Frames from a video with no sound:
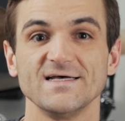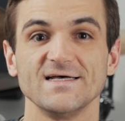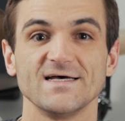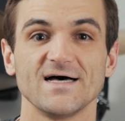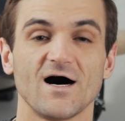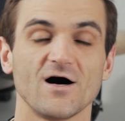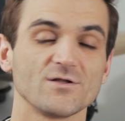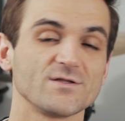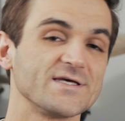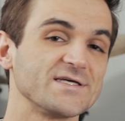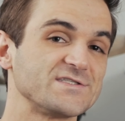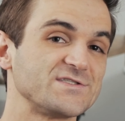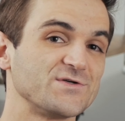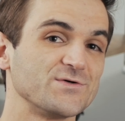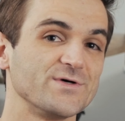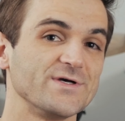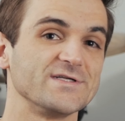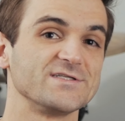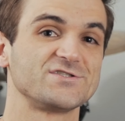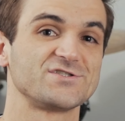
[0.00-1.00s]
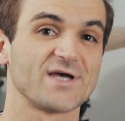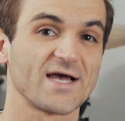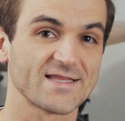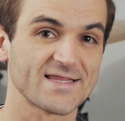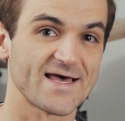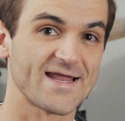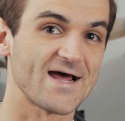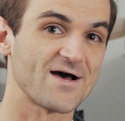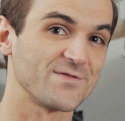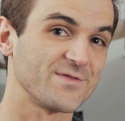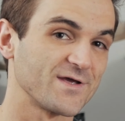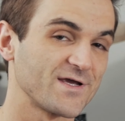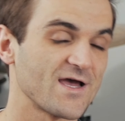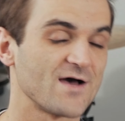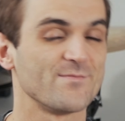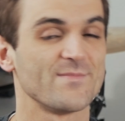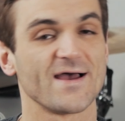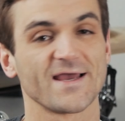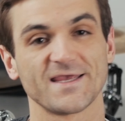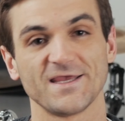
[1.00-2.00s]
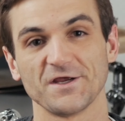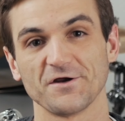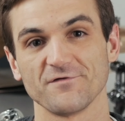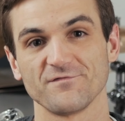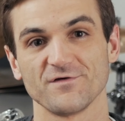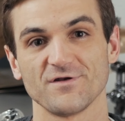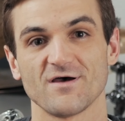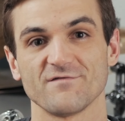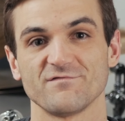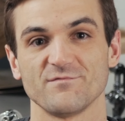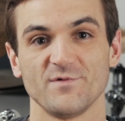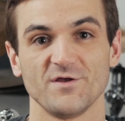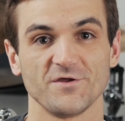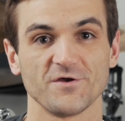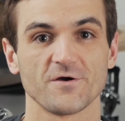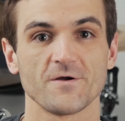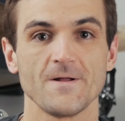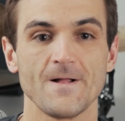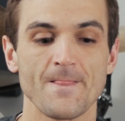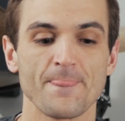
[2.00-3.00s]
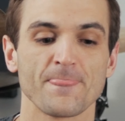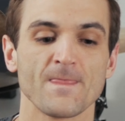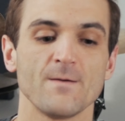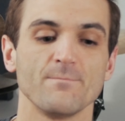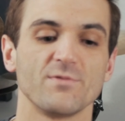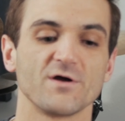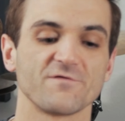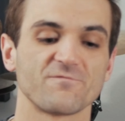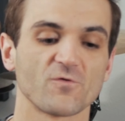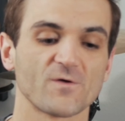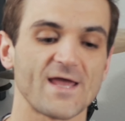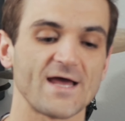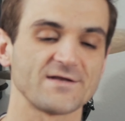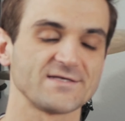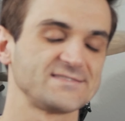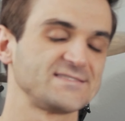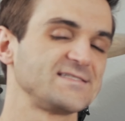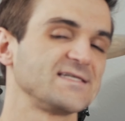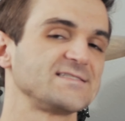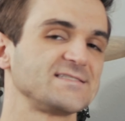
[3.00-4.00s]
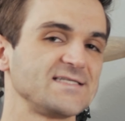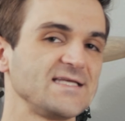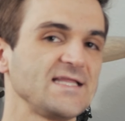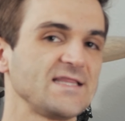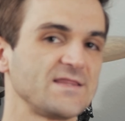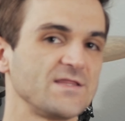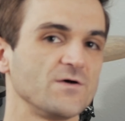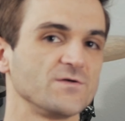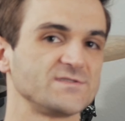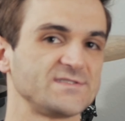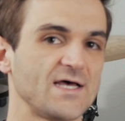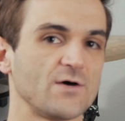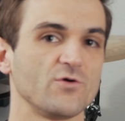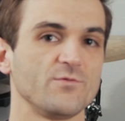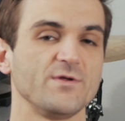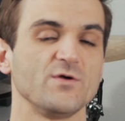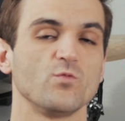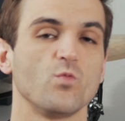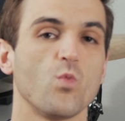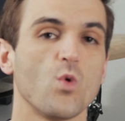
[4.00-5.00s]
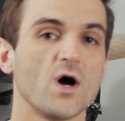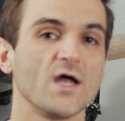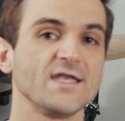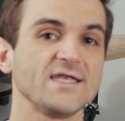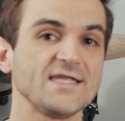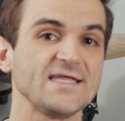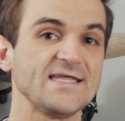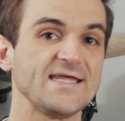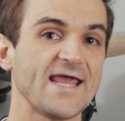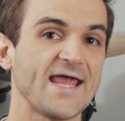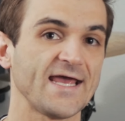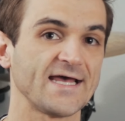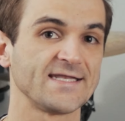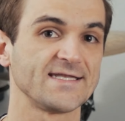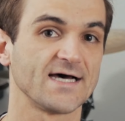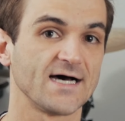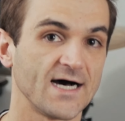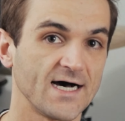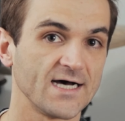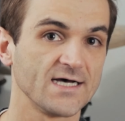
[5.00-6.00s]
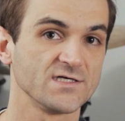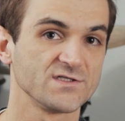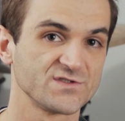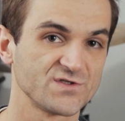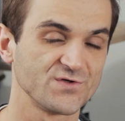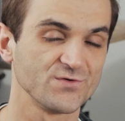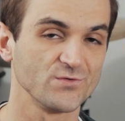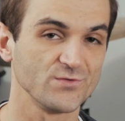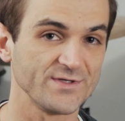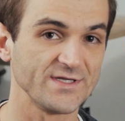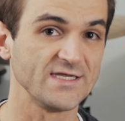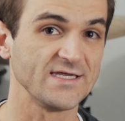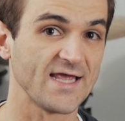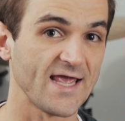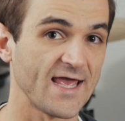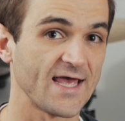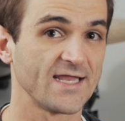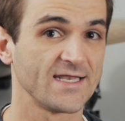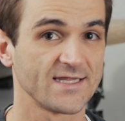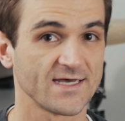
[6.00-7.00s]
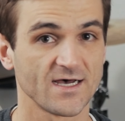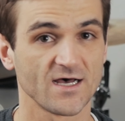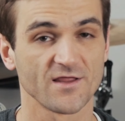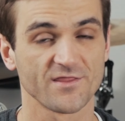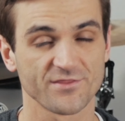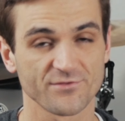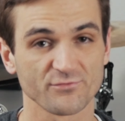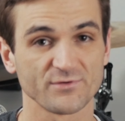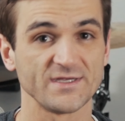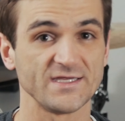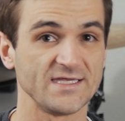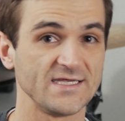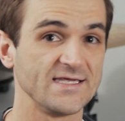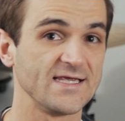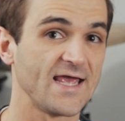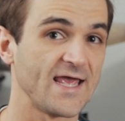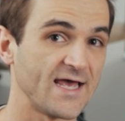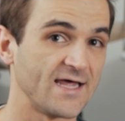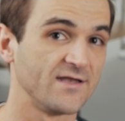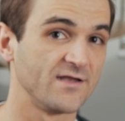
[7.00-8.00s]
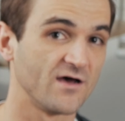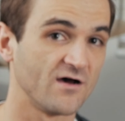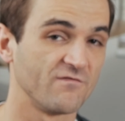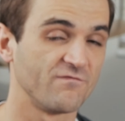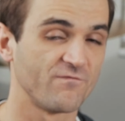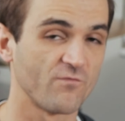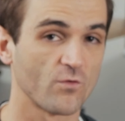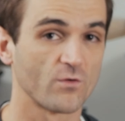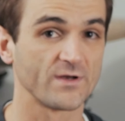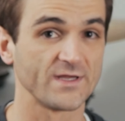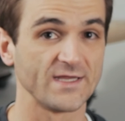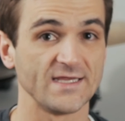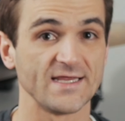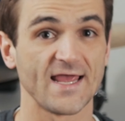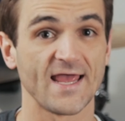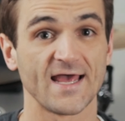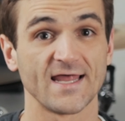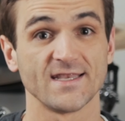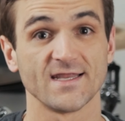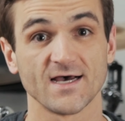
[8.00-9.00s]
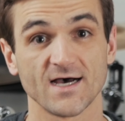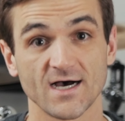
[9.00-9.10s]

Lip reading: I'll link to it. Check that out and then come back here if you're not familiar. But if we're counting 16th notes, that would be 1 E and 2 E and 3 E and 4 E and